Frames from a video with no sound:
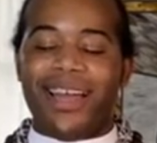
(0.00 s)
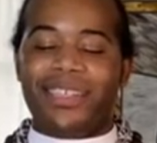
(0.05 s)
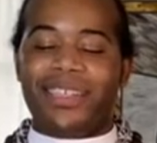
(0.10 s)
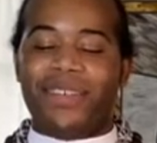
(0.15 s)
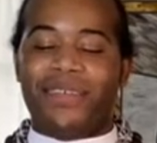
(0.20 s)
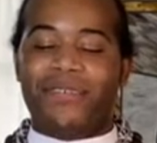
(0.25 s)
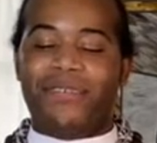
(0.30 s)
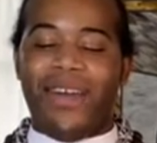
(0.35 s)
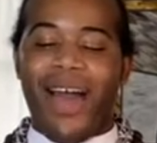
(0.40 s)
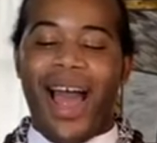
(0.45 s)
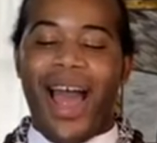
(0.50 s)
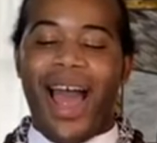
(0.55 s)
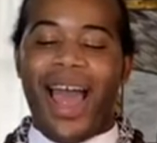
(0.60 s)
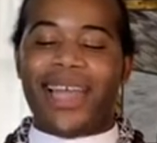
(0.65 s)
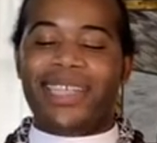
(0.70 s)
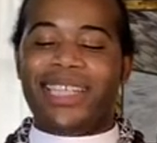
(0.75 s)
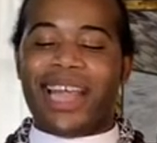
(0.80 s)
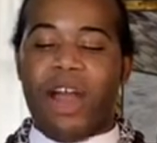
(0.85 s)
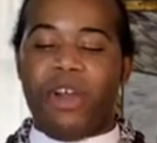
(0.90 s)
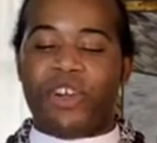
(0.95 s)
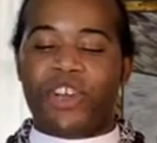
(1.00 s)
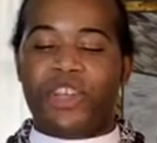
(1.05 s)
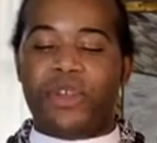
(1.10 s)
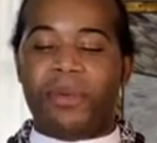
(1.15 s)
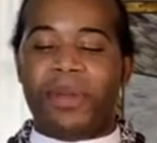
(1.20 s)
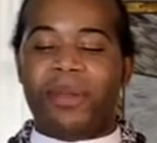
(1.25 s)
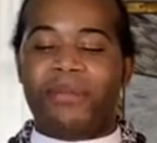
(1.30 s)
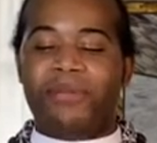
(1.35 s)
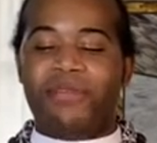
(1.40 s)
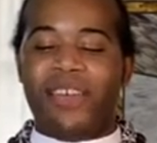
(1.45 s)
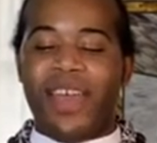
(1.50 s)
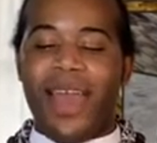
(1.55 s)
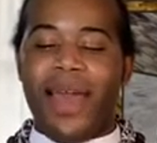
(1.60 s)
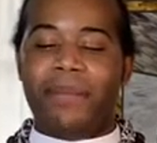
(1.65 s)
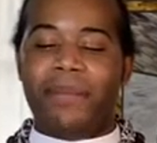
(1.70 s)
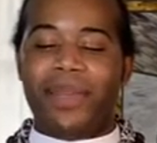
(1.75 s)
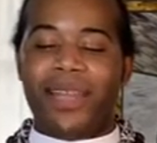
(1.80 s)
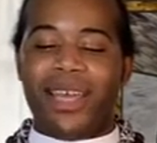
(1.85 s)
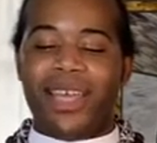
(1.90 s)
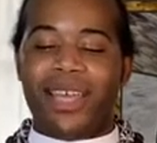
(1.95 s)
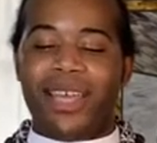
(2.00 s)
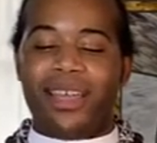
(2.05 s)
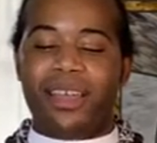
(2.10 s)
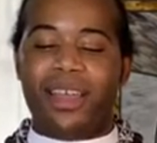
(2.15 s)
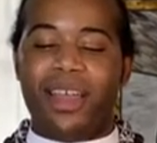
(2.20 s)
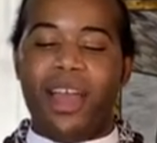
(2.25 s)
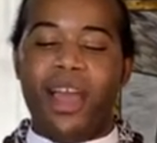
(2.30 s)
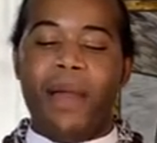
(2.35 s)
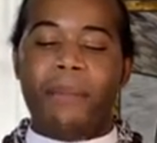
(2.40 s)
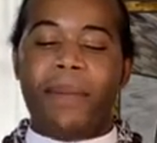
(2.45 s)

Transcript: divides our human family